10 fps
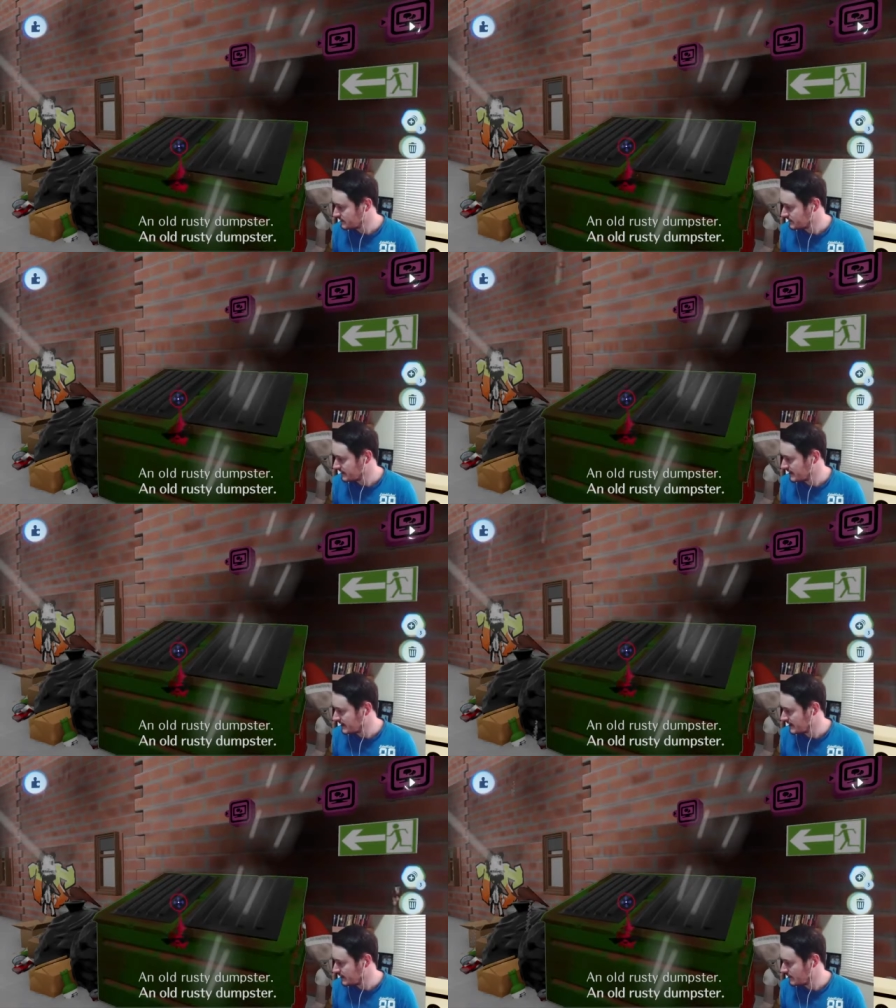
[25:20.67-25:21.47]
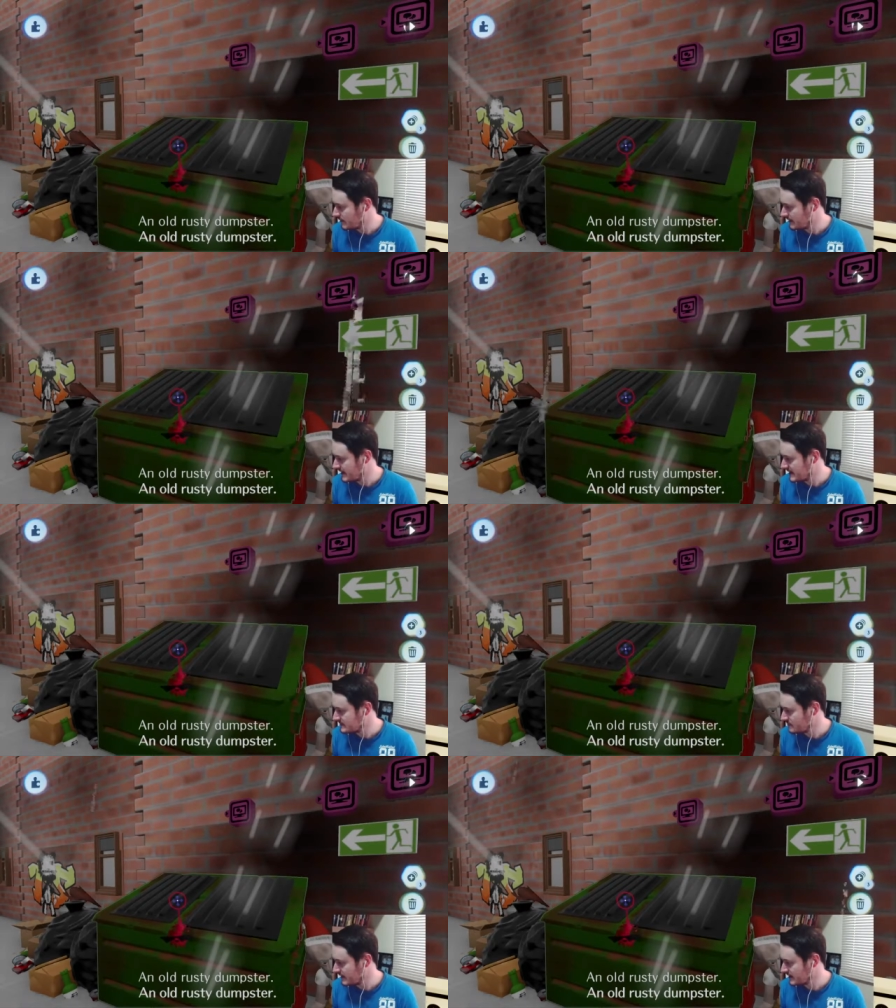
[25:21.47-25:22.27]
But that's
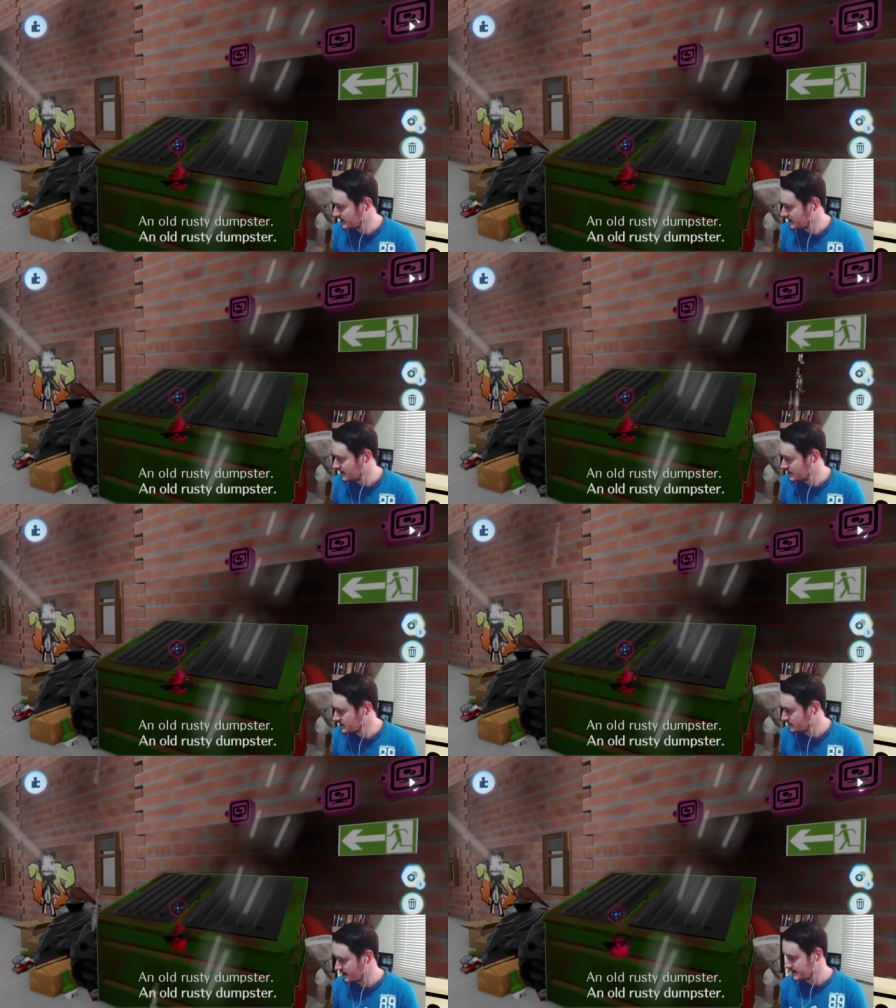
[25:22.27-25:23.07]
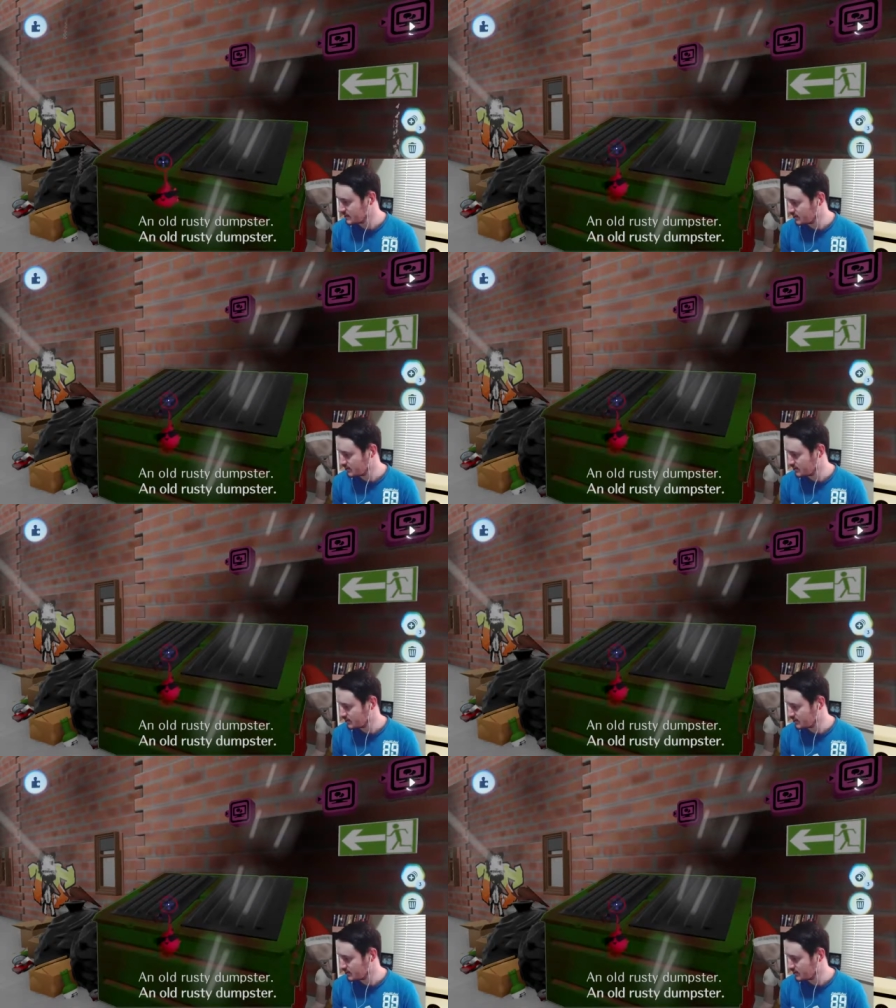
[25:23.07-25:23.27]
blatantly just personal